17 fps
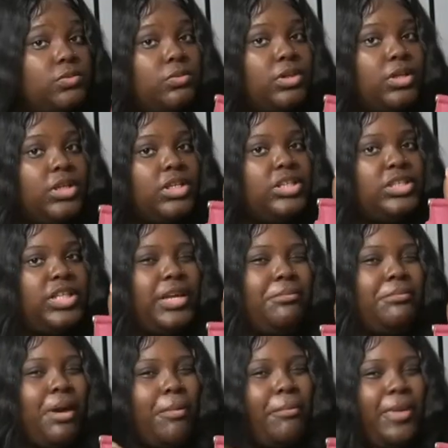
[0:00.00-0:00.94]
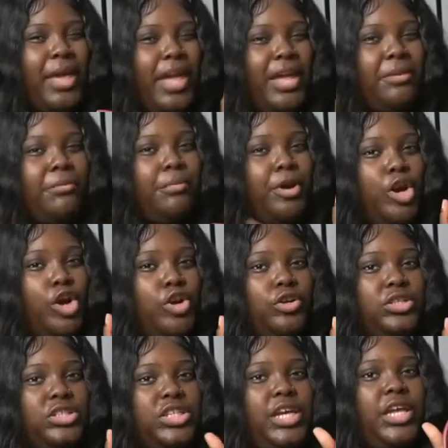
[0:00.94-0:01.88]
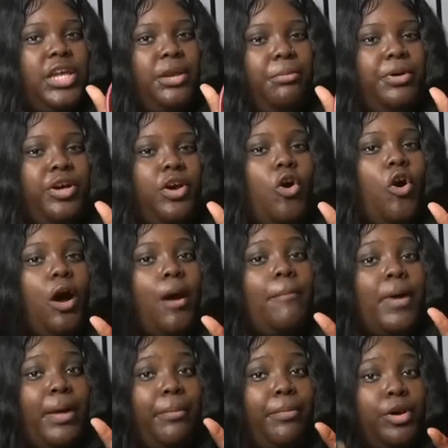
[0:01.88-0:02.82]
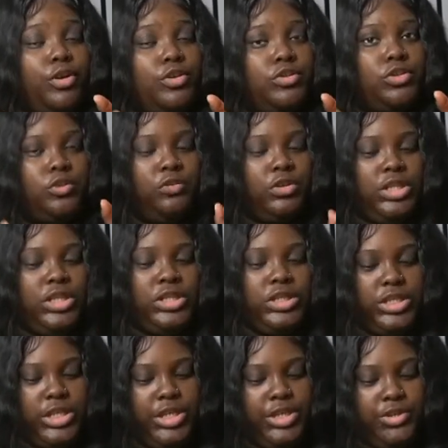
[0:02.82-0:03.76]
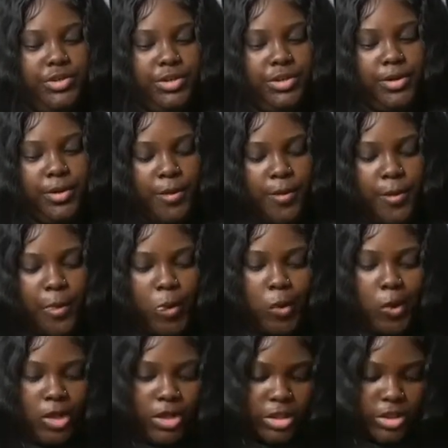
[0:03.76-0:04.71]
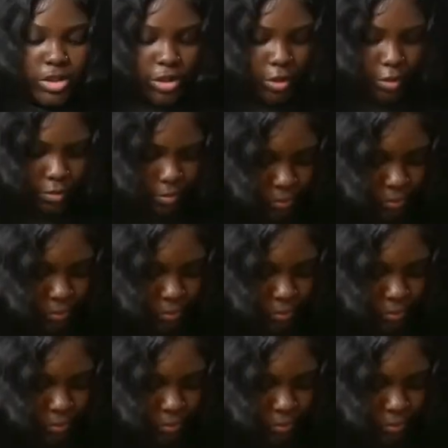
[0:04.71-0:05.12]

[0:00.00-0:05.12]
one is like my main purse. I can put all my personal things in here. So